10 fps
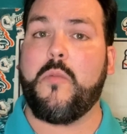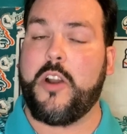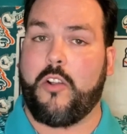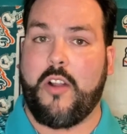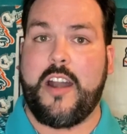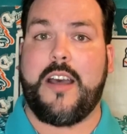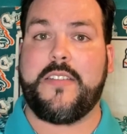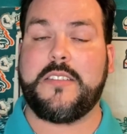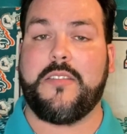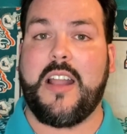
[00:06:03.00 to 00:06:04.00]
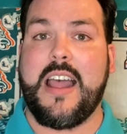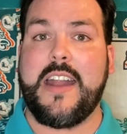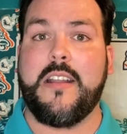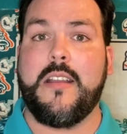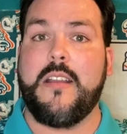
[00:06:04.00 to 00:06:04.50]
with a great offensive
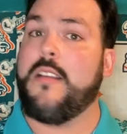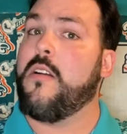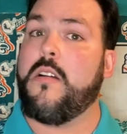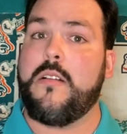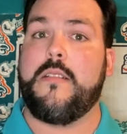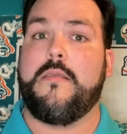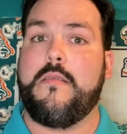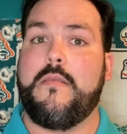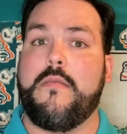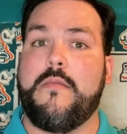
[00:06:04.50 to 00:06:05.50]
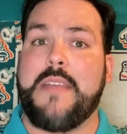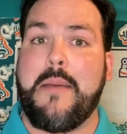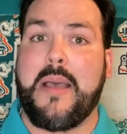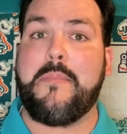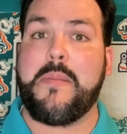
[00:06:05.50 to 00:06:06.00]
line,
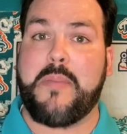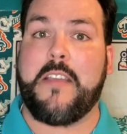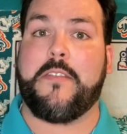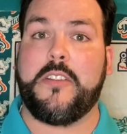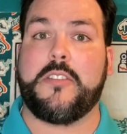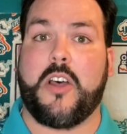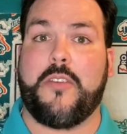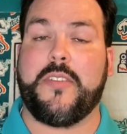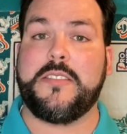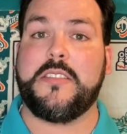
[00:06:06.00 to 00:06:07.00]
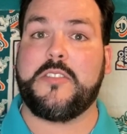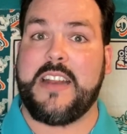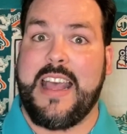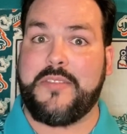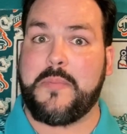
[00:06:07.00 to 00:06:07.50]
that might be big for the Dolphins
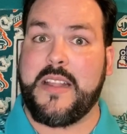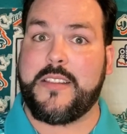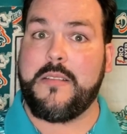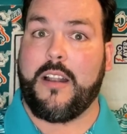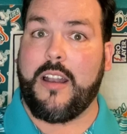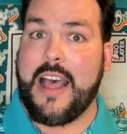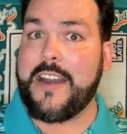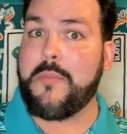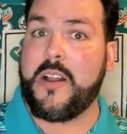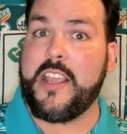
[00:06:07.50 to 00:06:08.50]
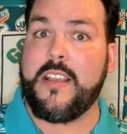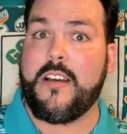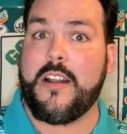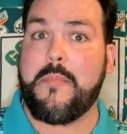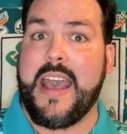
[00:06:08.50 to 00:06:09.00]
to not have spent a lot of money
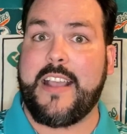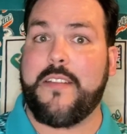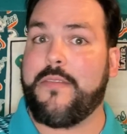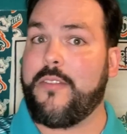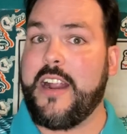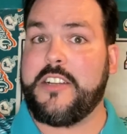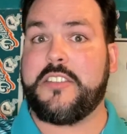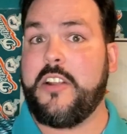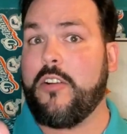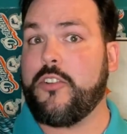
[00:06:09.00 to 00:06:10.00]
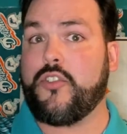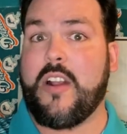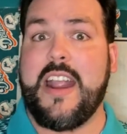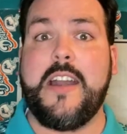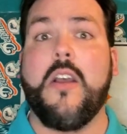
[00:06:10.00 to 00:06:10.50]
on a back in free agency or to
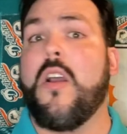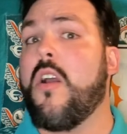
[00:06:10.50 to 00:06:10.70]
trade,